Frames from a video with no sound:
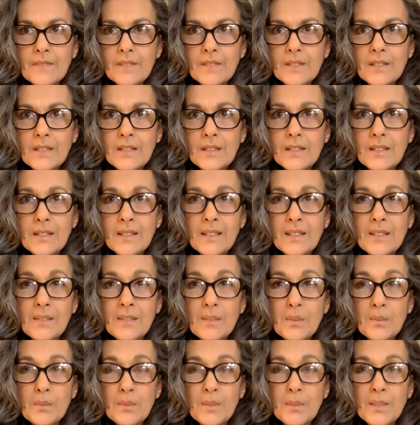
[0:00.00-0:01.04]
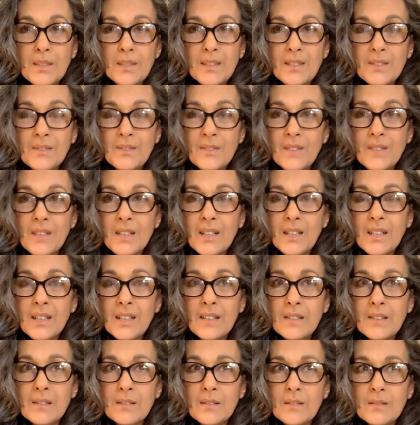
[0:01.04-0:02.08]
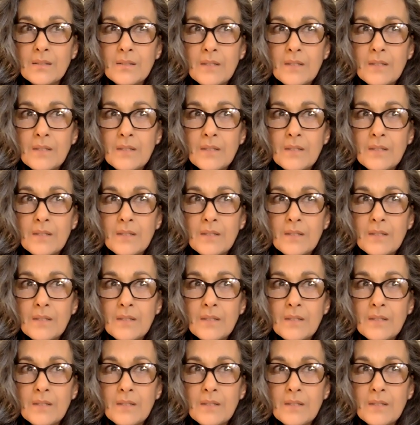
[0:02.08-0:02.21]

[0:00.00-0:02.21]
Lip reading: And it will be divine or